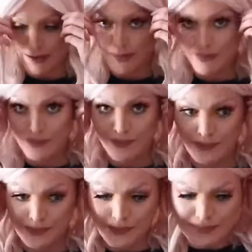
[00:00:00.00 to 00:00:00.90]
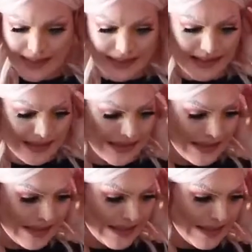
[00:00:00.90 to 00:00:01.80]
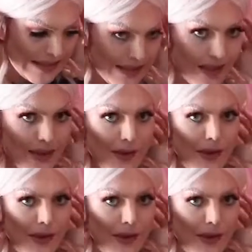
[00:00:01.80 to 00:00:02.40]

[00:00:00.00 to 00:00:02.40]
Do you want me to go out there?